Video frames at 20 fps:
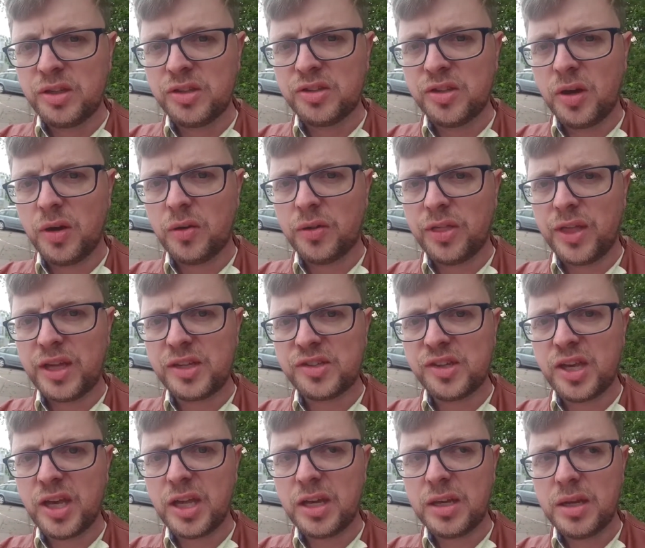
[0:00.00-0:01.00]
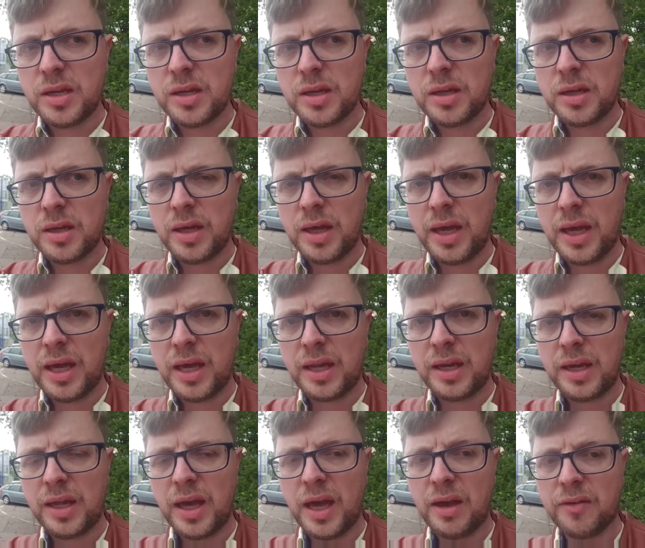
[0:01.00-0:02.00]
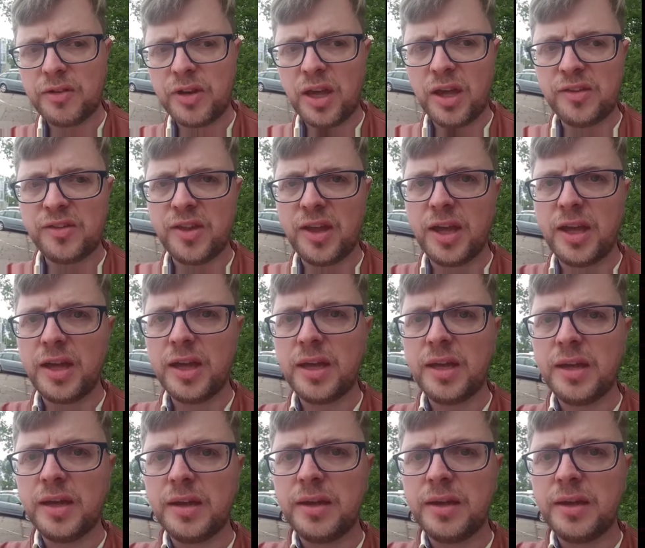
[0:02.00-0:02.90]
So thanks again, and have a nice day.